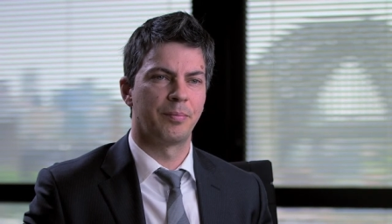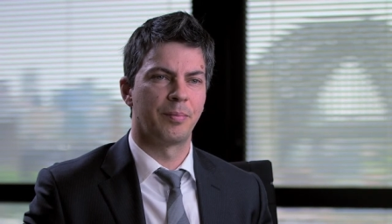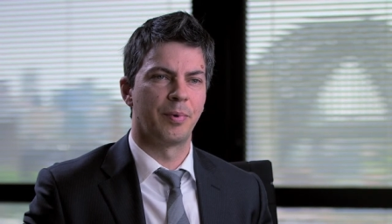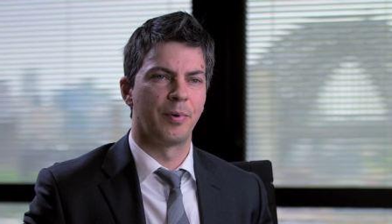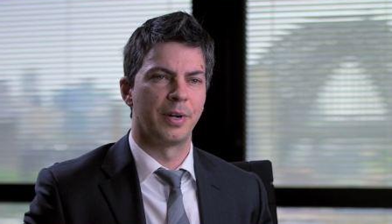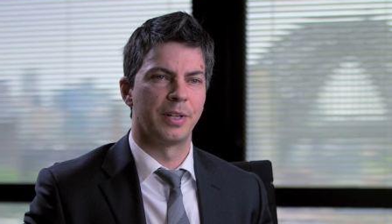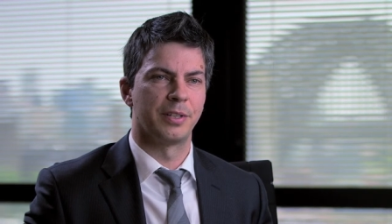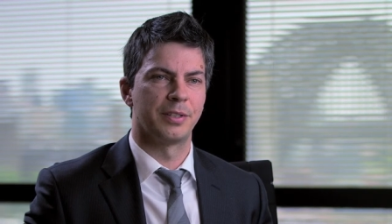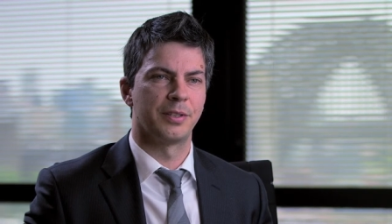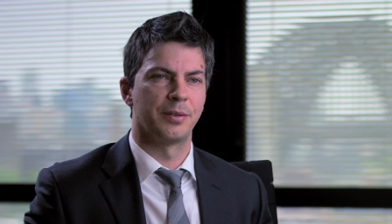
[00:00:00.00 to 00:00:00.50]

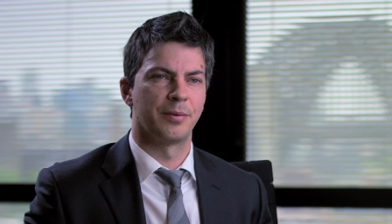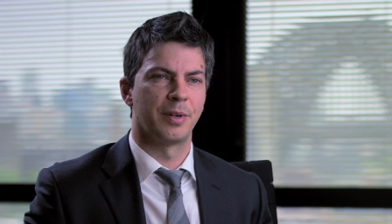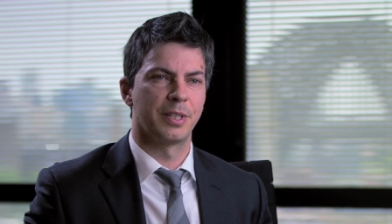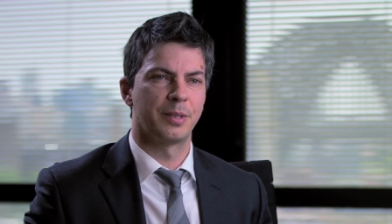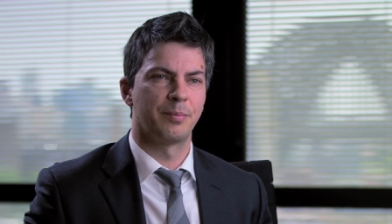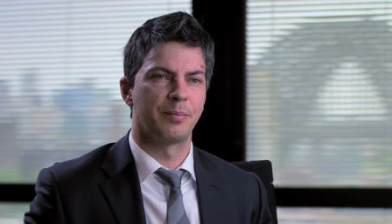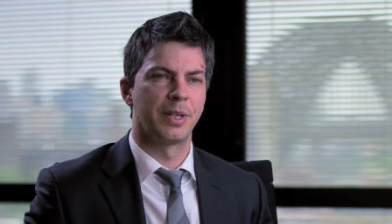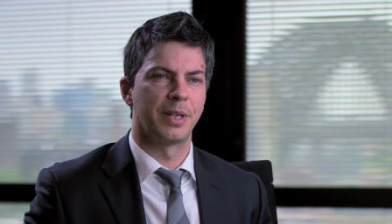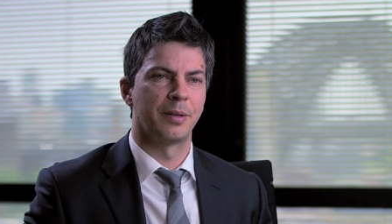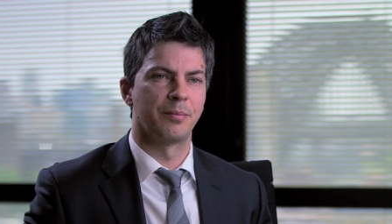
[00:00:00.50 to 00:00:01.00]
points to
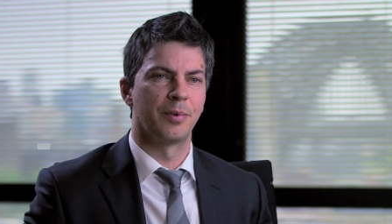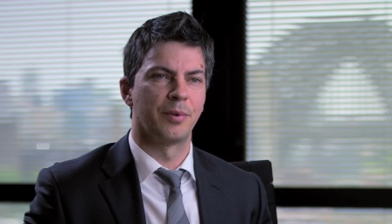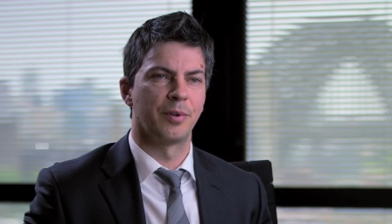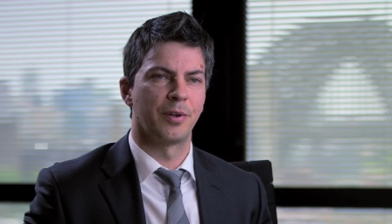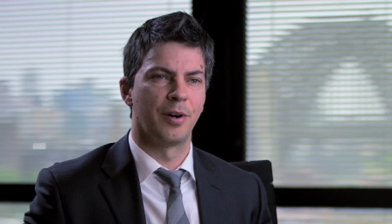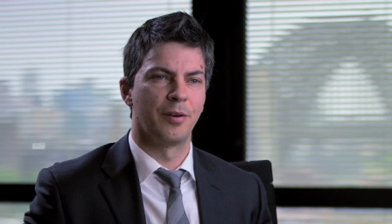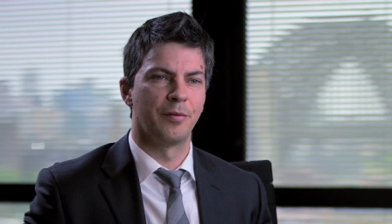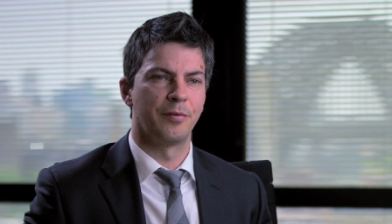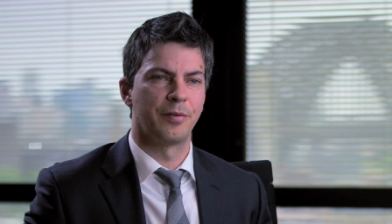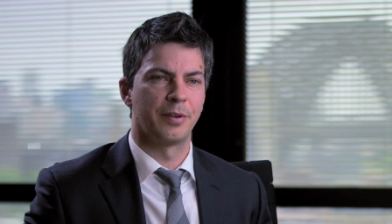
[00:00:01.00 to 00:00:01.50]
us being more
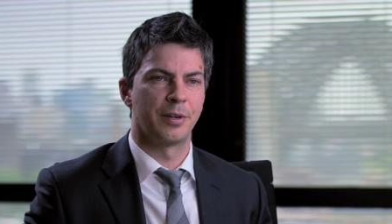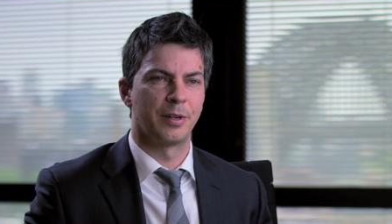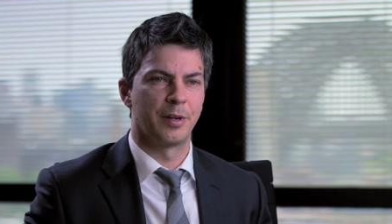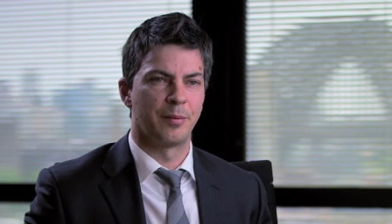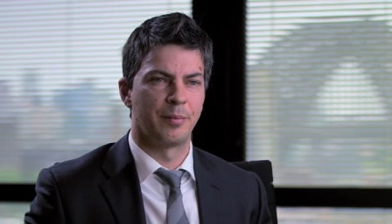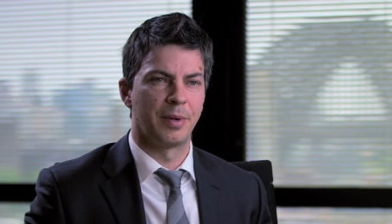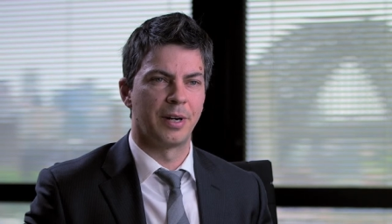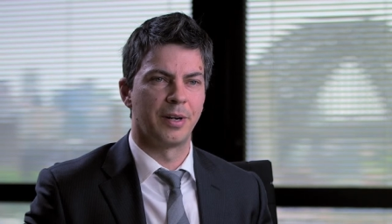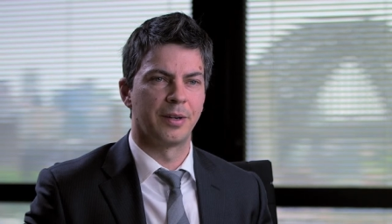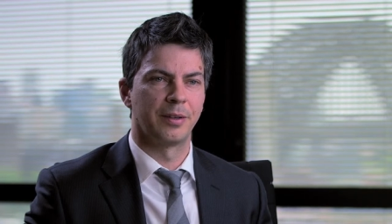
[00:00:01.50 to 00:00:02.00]
confident
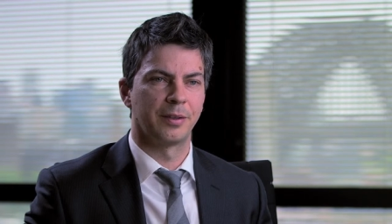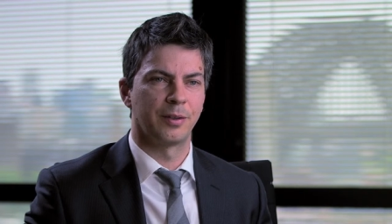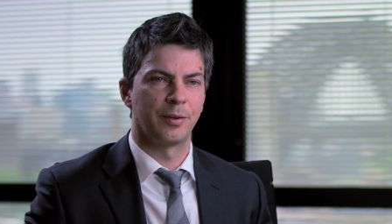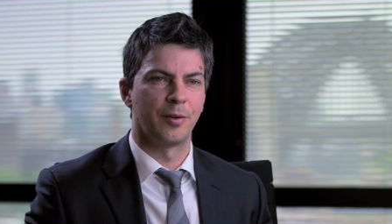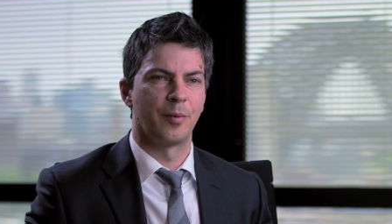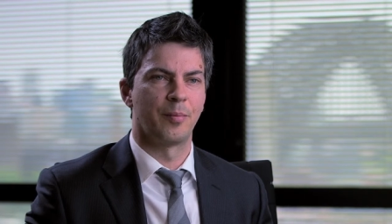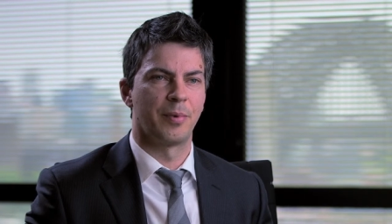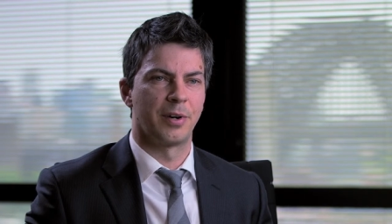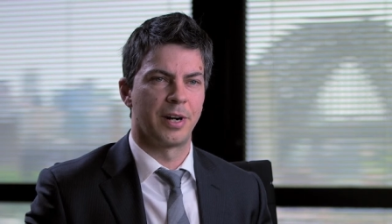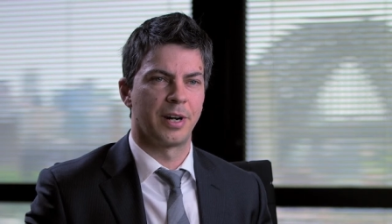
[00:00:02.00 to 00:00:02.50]
about
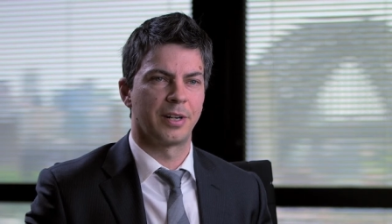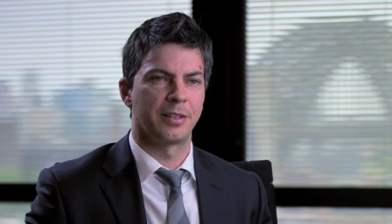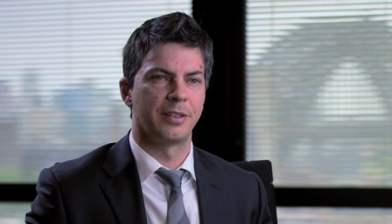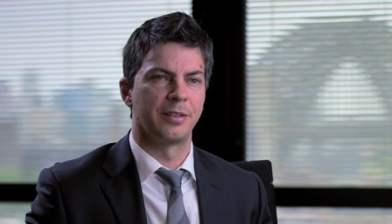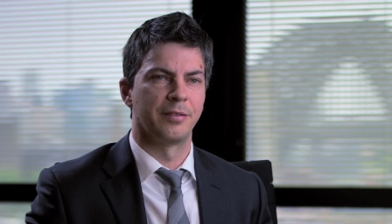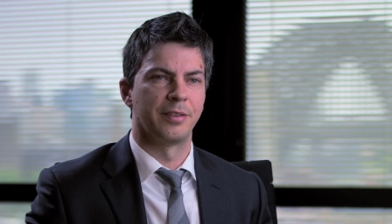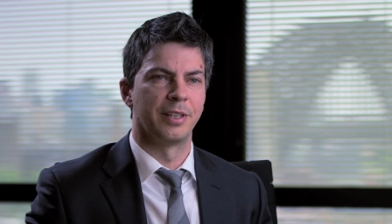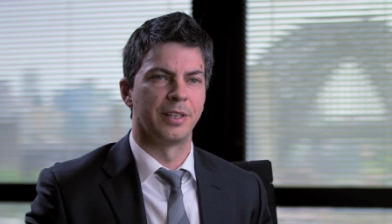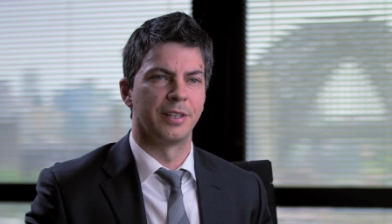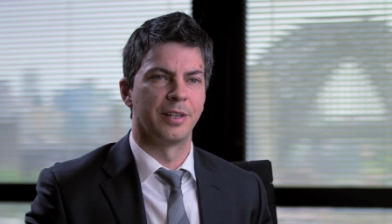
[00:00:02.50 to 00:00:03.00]
corporate
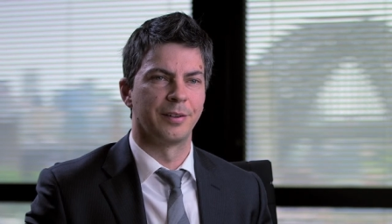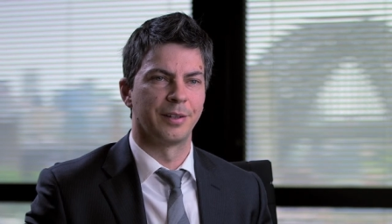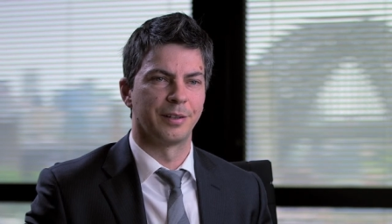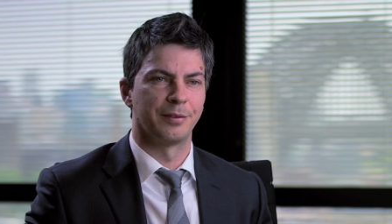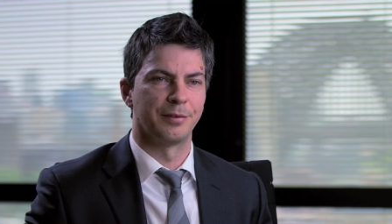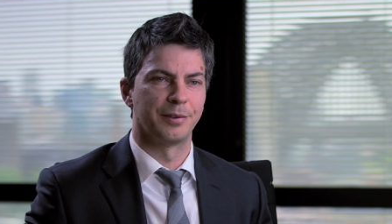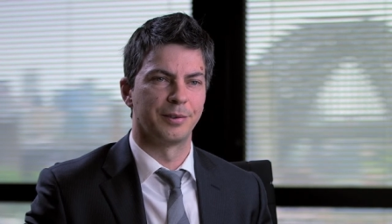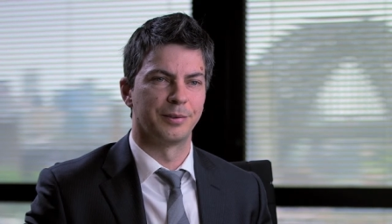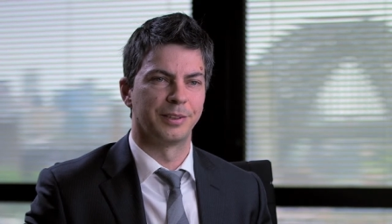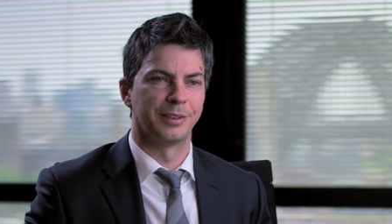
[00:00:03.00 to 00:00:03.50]
activity going
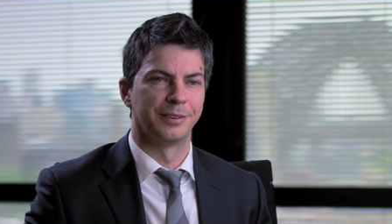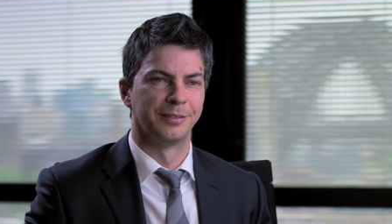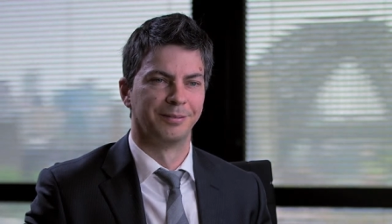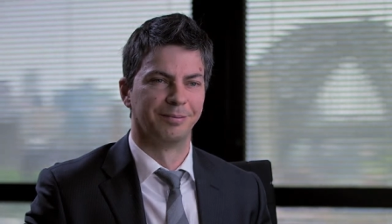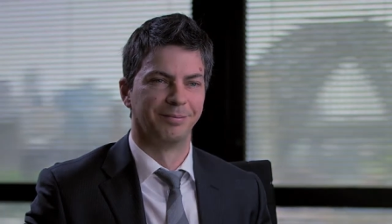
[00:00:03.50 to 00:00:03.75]
forward.